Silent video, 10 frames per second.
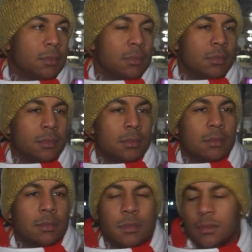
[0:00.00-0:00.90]

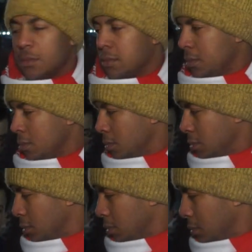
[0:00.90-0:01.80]

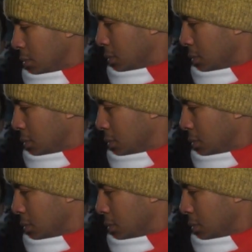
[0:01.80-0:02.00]
(silent)